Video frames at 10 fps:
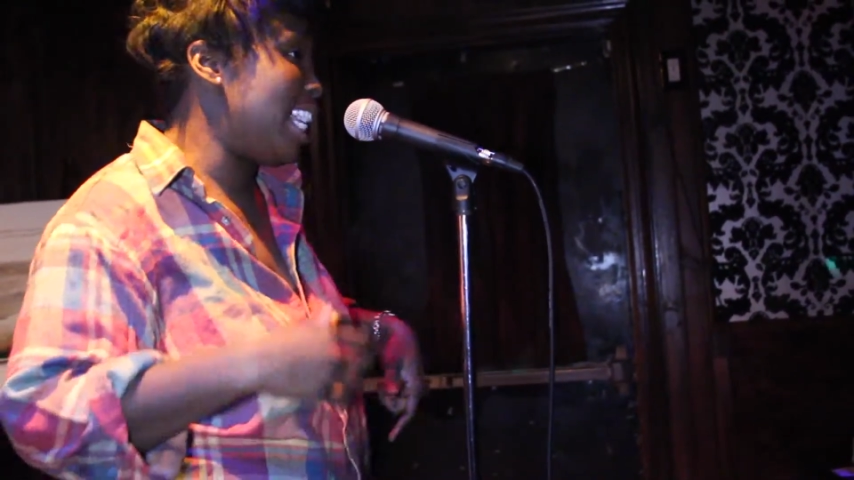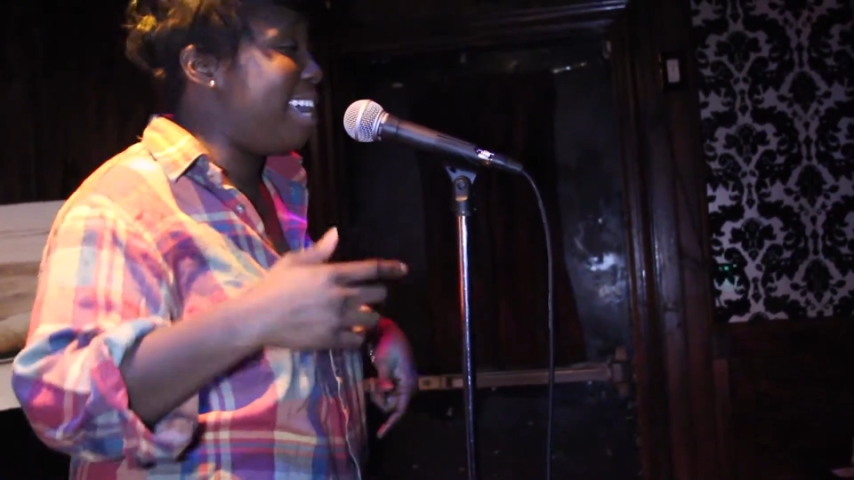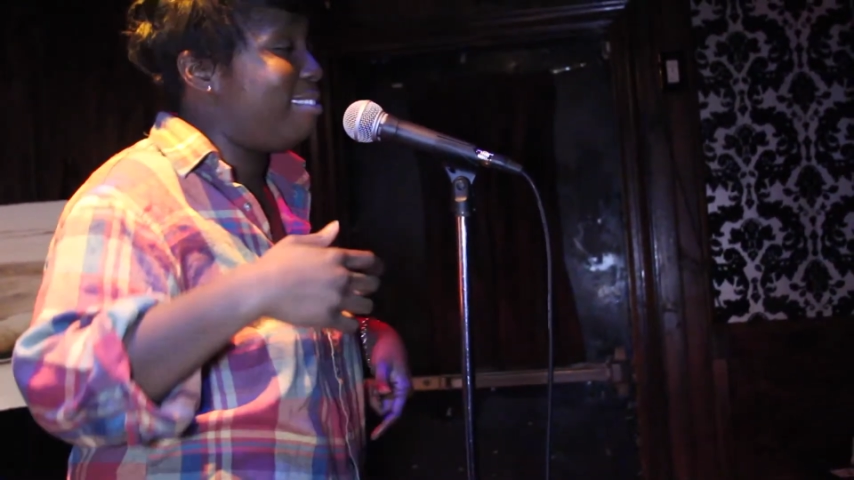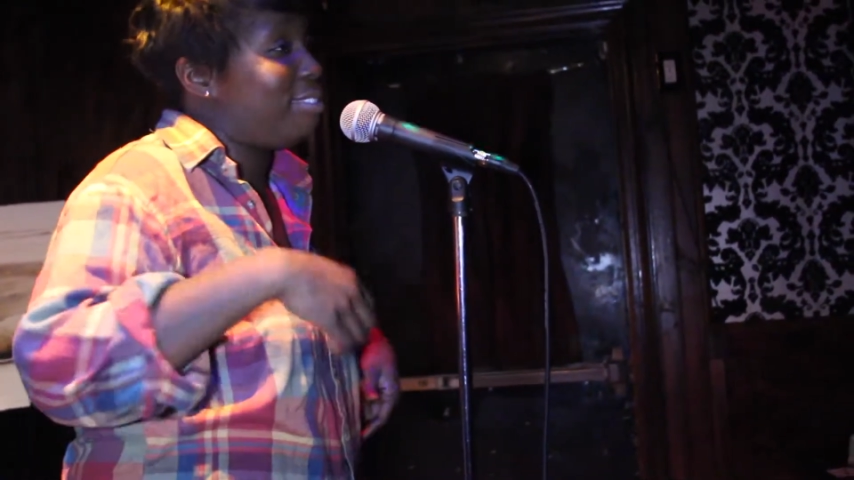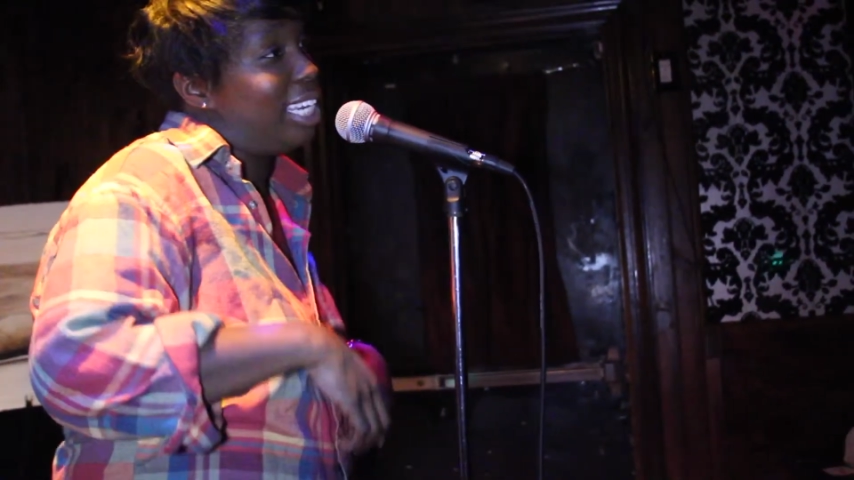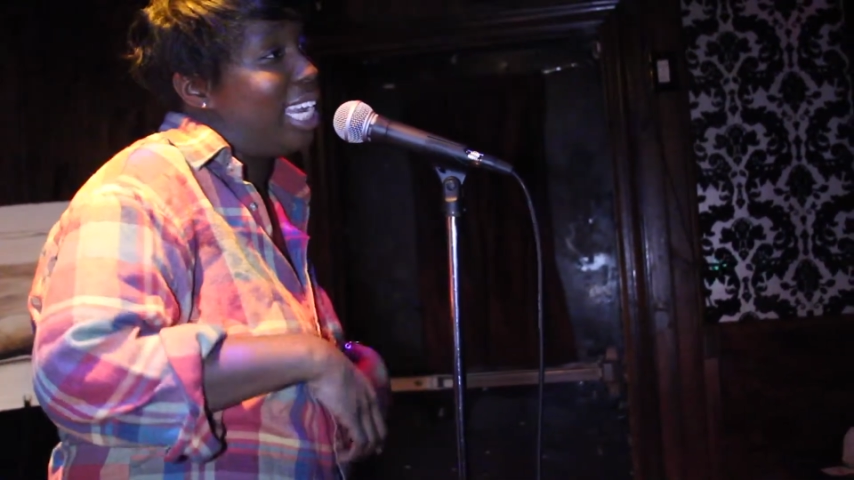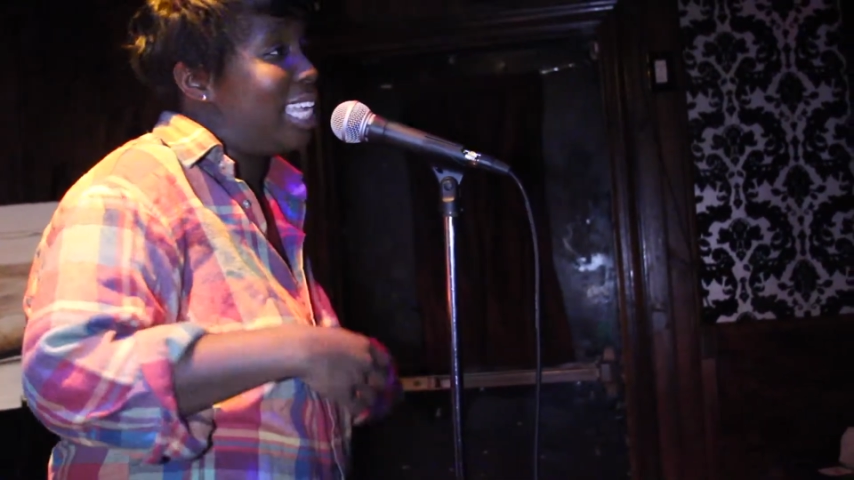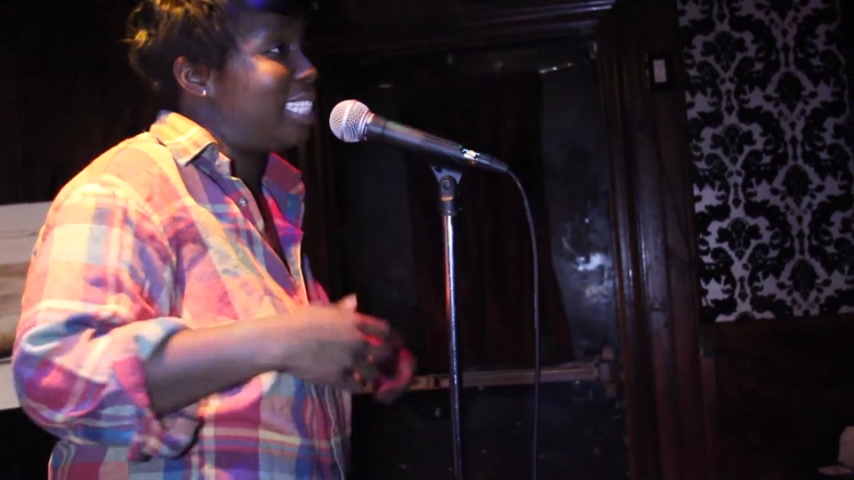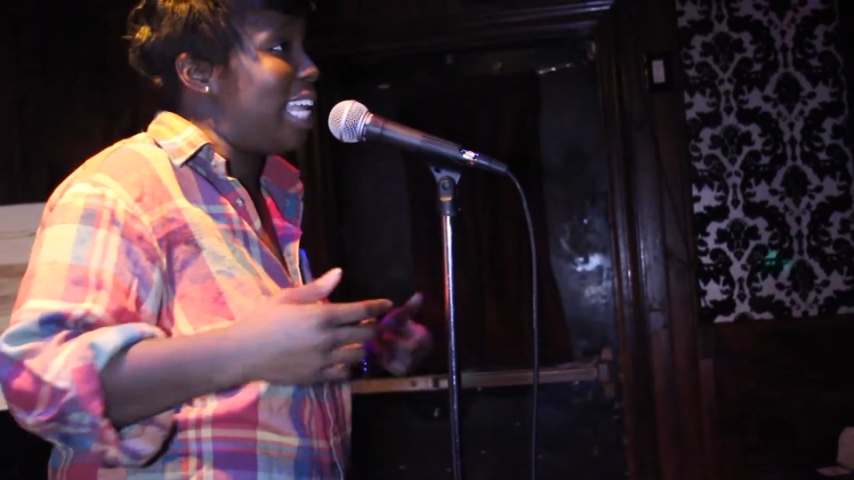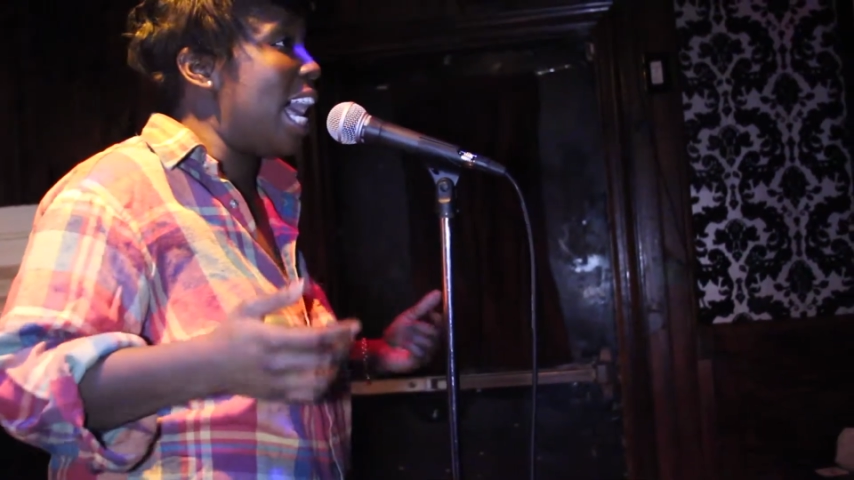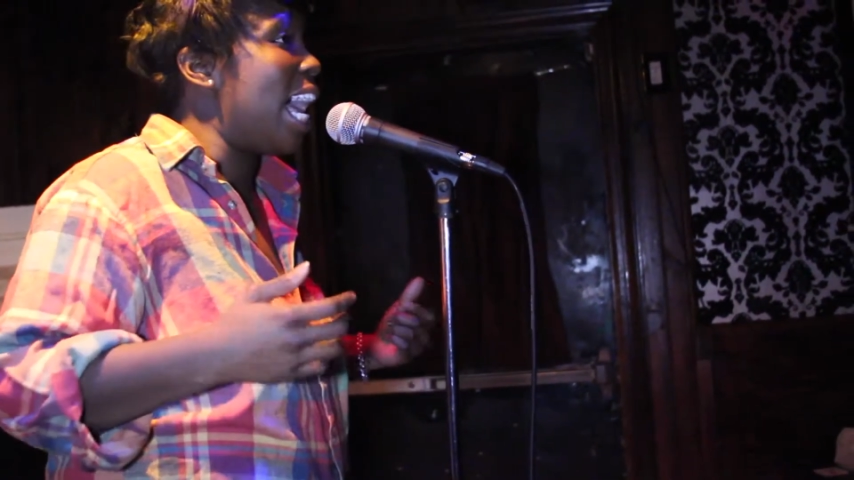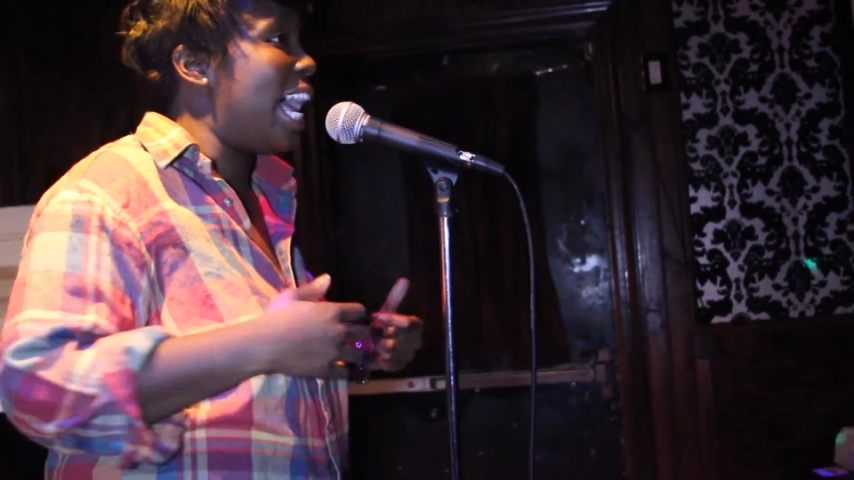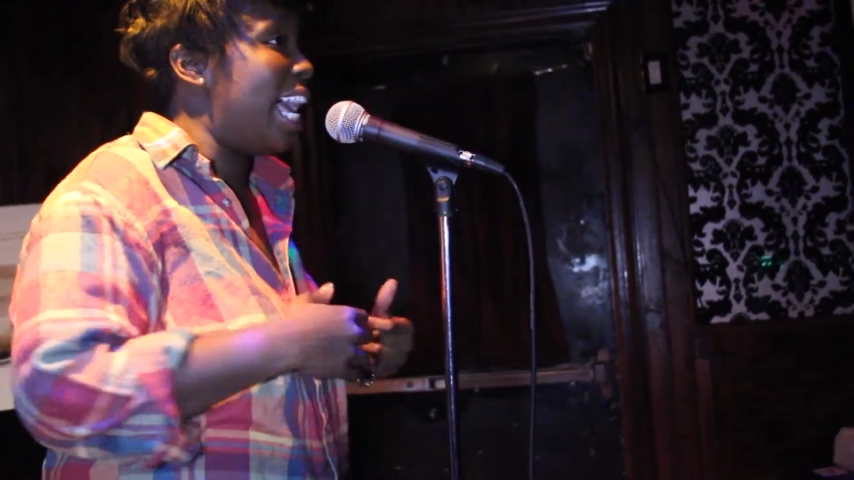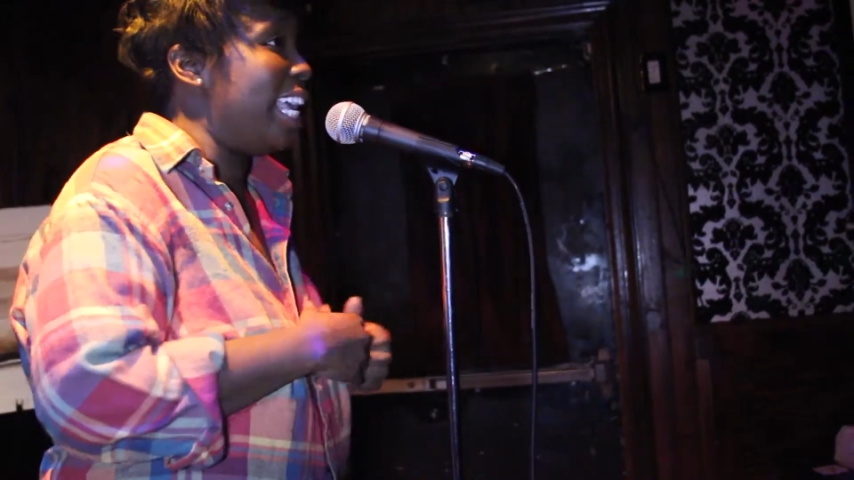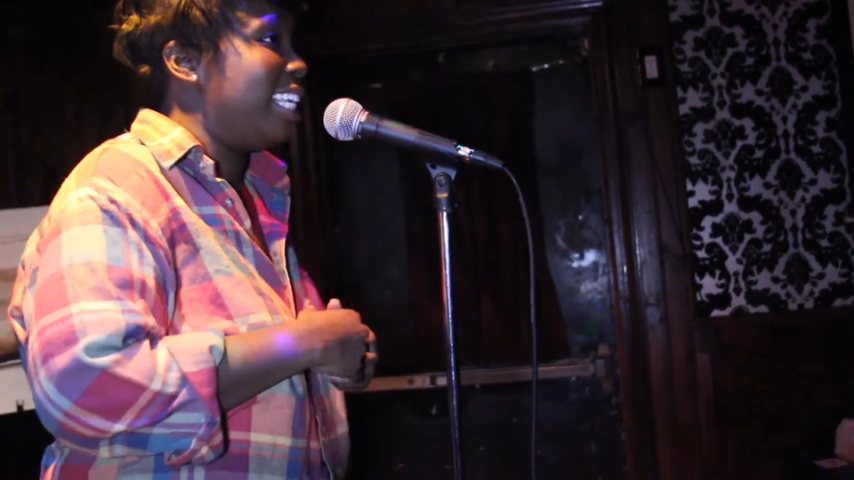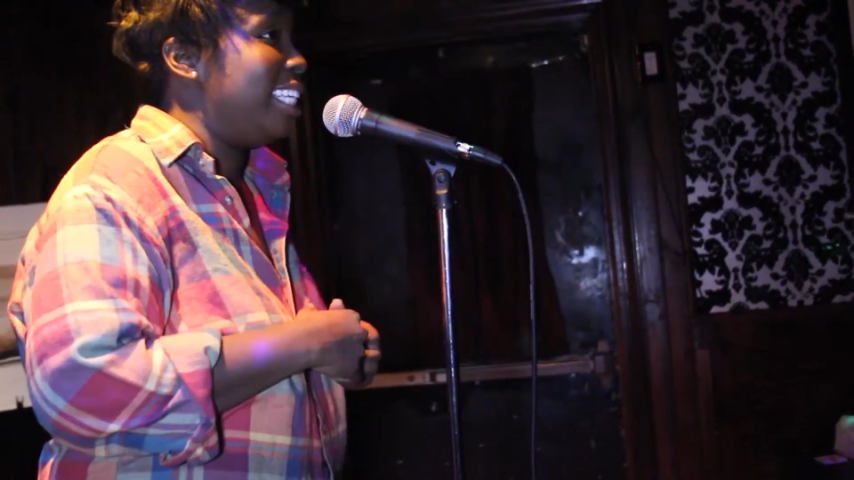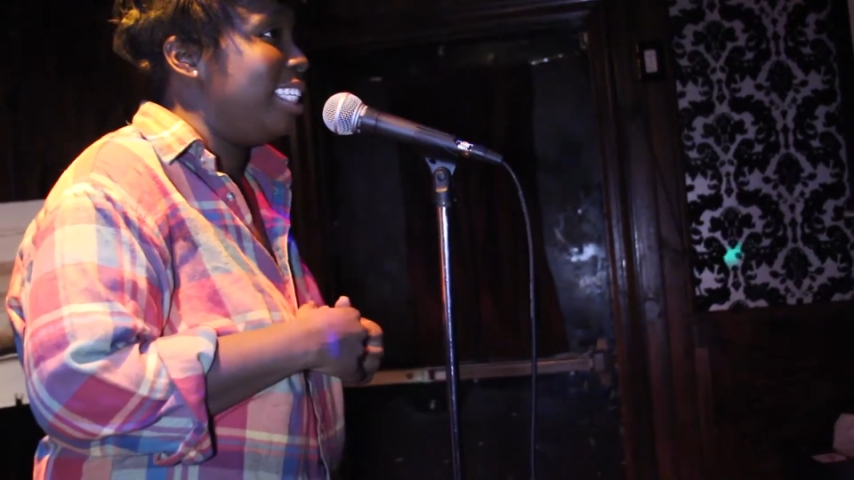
I have realized that I